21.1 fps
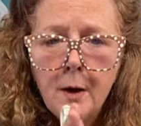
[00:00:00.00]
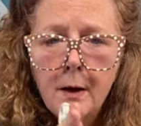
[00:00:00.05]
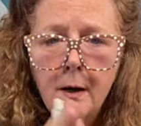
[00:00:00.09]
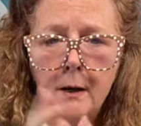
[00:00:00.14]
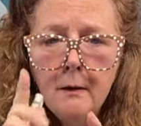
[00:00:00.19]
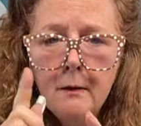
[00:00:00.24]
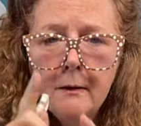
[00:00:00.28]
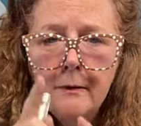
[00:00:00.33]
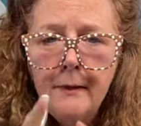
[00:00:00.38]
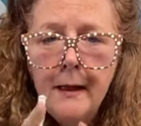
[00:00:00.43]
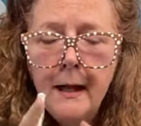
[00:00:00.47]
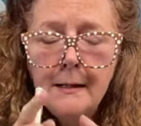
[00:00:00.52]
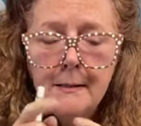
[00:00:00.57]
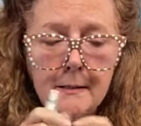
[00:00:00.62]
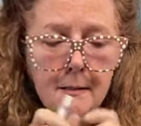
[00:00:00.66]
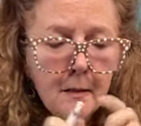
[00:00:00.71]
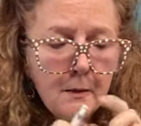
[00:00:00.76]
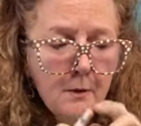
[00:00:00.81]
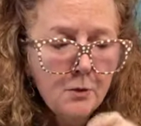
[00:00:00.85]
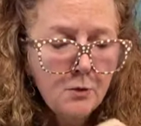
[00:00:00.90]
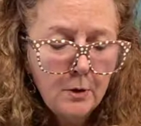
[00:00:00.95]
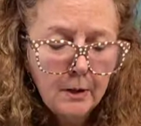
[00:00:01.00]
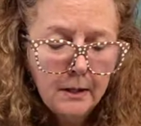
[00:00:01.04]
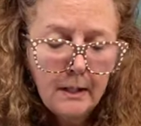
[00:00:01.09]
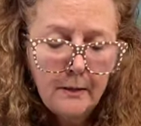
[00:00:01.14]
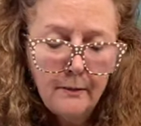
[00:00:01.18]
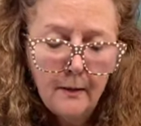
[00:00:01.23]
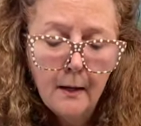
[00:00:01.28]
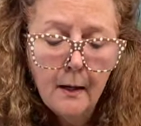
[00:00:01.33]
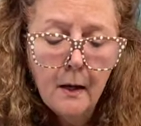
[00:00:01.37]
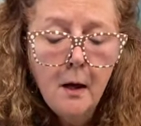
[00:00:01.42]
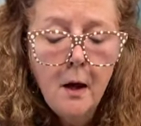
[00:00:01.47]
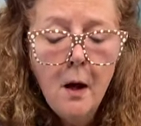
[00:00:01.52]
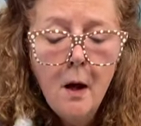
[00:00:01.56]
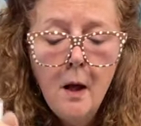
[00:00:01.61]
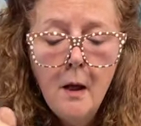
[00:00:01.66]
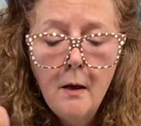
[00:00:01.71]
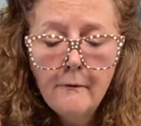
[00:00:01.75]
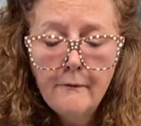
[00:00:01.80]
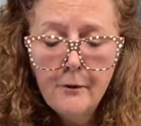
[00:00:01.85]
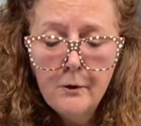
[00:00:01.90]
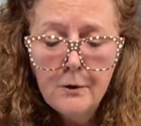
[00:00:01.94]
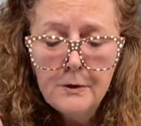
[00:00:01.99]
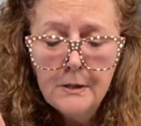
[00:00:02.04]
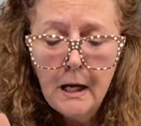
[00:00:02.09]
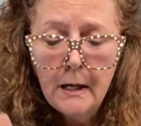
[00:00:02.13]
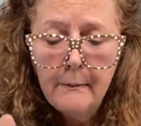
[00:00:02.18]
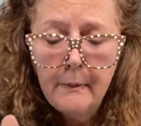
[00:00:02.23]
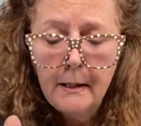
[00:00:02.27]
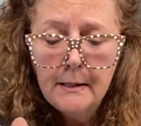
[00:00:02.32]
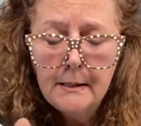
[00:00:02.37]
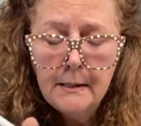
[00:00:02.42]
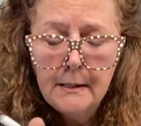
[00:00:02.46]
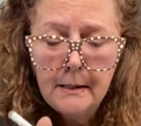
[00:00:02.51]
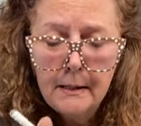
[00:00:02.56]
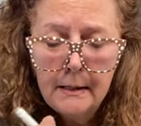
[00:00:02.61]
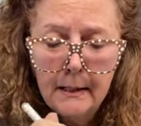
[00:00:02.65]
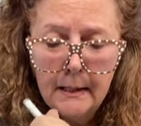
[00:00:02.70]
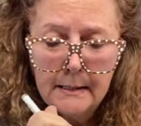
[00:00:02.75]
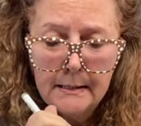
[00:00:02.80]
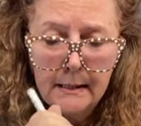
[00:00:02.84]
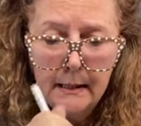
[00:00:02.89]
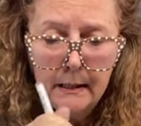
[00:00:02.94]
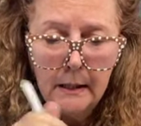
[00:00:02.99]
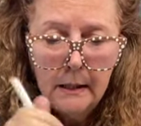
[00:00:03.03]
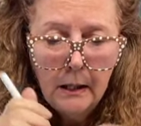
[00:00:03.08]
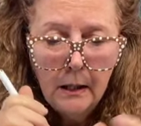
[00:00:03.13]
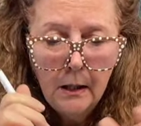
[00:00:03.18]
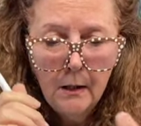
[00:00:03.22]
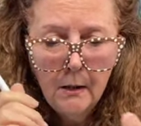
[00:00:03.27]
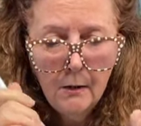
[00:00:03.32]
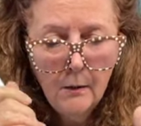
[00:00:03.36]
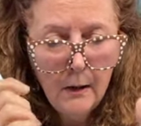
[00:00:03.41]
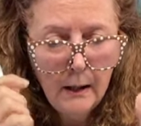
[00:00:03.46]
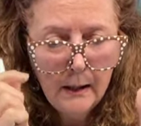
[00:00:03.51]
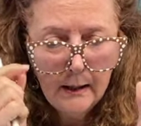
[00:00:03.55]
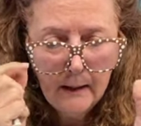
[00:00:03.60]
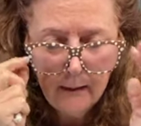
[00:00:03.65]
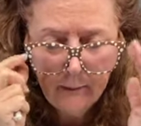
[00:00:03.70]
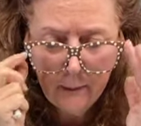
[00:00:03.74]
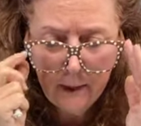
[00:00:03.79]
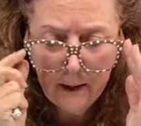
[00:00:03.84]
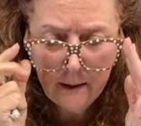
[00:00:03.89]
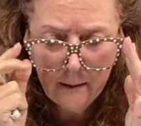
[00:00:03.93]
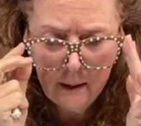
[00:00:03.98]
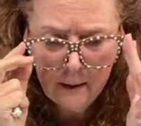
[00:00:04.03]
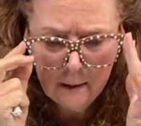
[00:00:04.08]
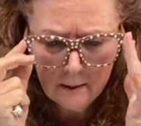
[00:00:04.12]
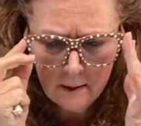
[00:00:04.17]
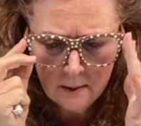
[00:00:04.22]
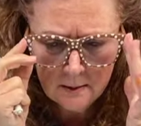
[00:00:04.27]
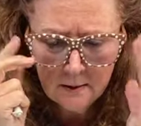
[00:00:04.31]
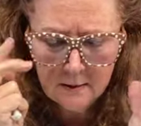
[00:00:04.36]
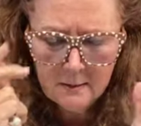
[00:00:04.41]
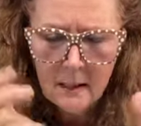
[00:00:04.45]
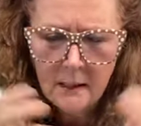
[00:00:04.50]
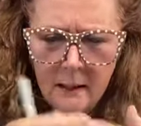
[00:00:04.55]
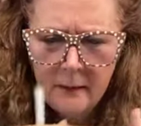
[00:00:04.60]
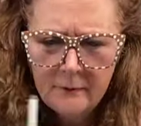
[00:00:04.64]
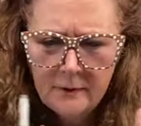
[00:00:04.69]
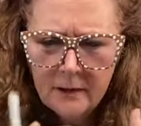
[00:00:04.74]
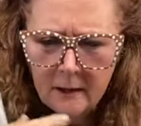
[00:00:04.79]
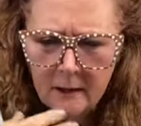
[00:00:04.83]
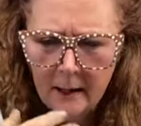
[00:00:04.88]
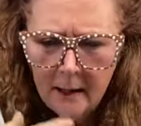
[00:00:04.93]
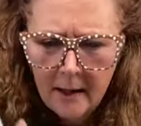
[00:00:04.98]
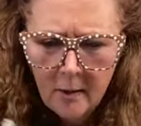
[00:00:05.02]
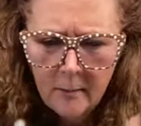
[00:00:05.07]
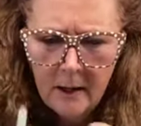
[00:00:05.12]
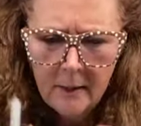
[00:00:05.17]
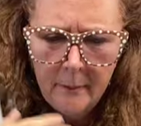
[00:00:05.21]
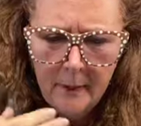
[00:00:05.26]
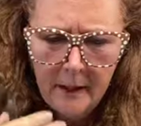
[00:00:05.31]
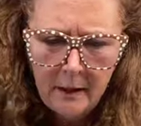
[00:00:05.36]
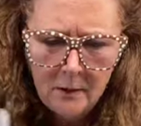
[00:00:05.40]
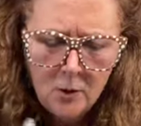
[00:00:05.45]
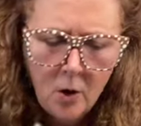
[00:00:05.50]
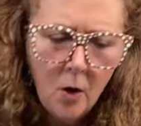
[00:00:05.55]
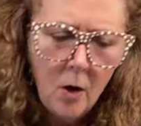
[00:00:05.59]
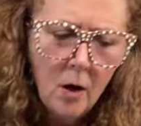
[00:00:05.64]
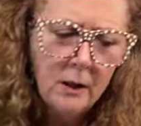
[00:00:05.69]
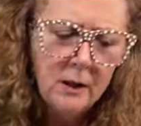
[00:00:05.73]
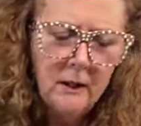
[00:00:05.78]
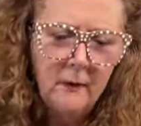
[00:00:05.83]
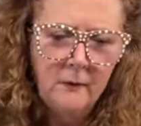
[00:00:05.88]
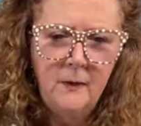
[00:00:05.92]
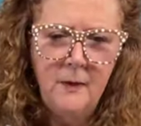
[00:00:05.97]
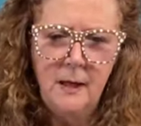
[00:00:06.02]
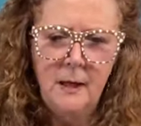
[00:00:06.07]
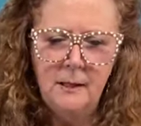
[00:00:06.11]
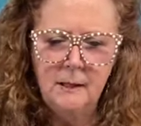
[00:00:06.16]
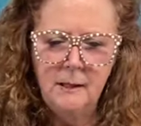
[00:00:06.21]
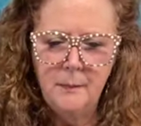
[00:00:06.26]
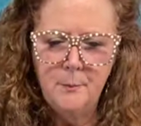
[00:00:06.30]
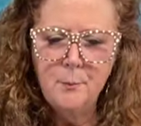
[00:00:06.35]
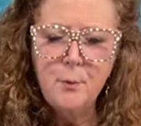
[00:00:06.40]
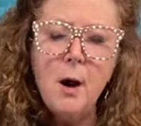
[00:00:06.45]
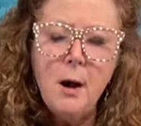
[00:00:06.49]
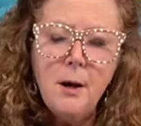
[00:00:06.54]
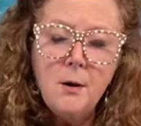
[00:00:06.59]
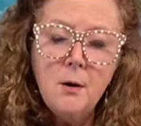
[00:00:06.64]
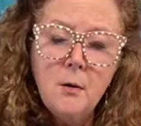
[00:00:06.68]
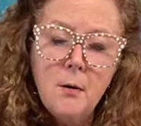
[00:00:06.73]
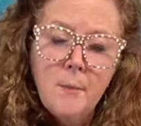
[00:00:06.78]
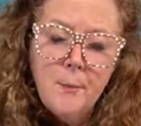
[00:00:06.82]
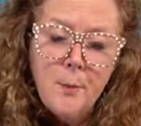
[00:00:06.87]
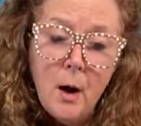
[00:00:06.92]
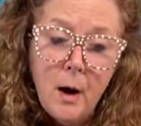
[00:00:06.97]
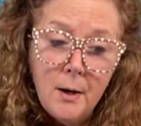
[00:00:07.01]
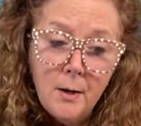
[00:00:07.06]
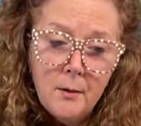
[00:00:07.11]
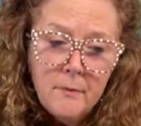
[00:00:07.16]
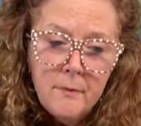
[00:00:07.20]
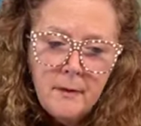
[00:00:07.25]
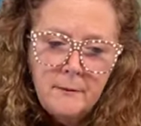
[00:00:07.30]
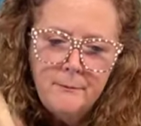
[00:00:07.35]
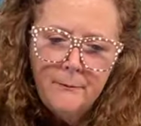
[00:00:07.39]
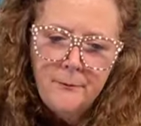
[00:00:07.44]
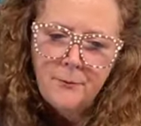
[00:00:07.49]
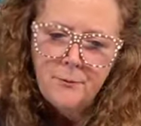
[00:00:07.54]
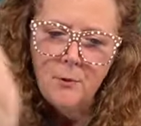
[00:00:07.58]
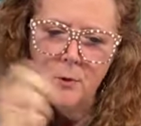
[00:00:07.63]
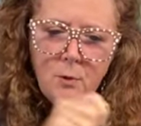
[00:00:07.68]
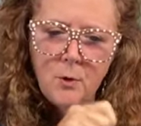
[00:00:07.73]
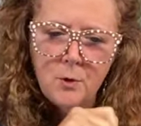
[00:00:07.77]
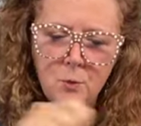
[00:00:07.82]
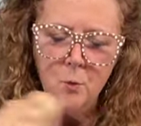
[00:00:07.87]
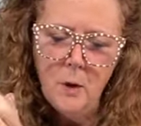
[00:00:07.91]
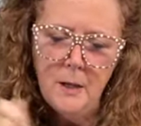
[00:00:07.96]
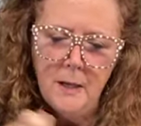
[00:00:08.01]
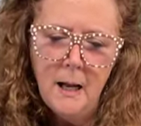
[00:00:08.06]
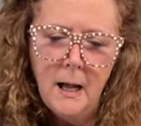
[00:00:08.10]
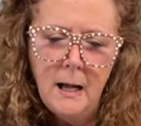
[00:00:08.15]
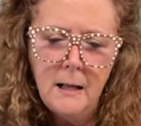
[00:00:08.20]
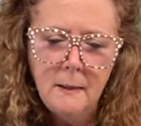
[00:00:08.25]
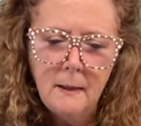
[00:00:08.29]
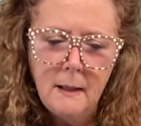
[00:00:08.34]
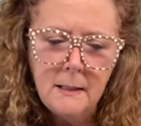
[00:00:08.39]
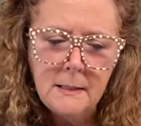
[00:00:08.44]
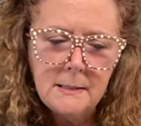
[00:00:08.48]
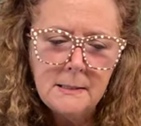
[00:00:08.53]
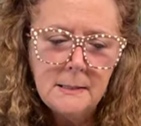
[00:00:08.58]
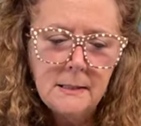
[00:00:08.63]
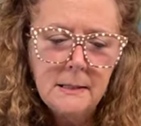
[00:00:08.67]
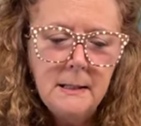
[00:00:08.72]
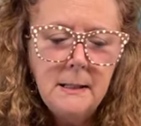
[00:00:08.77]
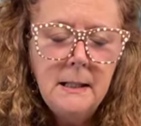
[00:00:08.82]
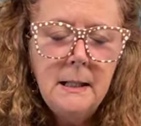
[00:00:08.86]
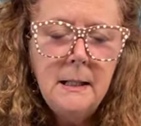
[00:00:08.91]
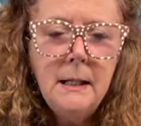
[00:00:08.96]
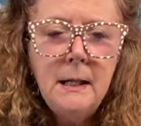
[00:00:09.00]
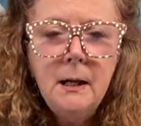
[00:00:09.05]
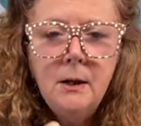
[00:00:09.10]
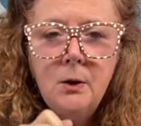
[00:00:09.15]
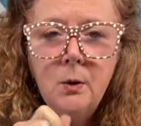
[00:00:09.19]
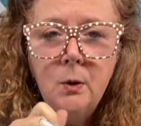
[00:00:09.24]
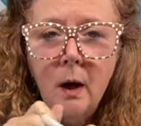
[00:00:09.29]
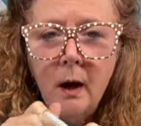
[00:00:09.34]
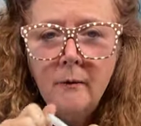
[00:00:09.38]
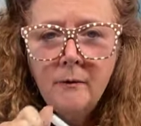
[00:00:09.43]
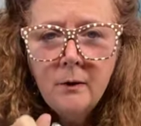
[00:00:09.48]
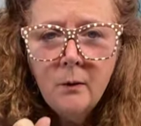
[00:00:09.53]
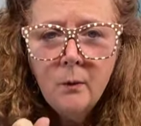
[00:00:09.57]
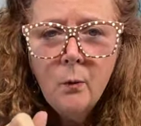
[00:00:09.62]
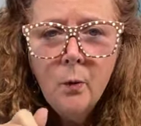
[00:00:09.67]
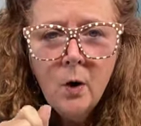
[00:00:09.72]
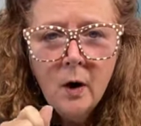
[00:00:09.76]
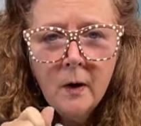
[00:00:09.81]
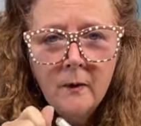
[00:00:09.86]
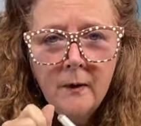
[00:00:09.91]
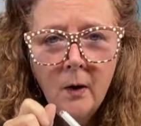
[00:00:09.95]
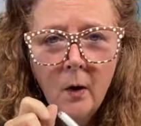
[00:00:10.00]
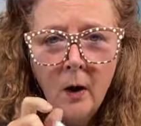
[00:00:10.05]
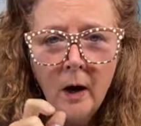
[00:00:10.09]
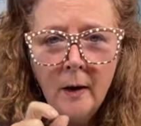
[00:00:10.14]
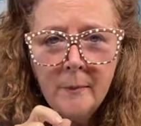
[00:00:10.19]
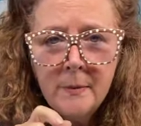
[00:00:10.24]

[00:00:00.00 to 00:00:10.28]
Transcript: watercolor. That's the tricky thing. First time I did it, I said, oh, I can't paint like this because I love to layer my paint on and at the end get brighter and brighter and then throw those white highlights. You have to work the